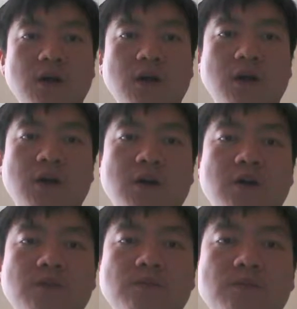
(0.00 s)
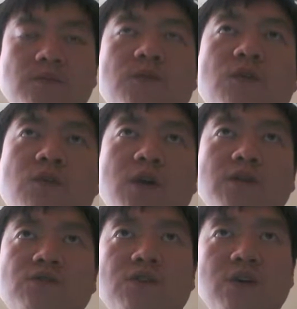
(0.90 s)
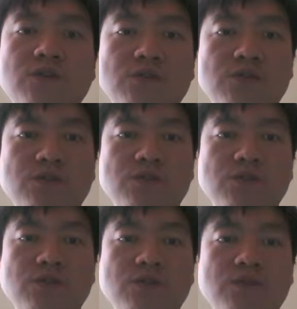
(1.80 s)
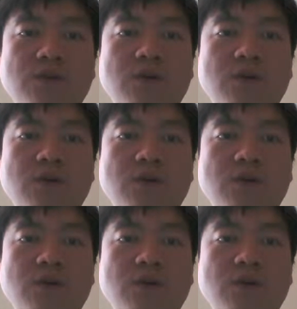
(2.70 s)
When I try to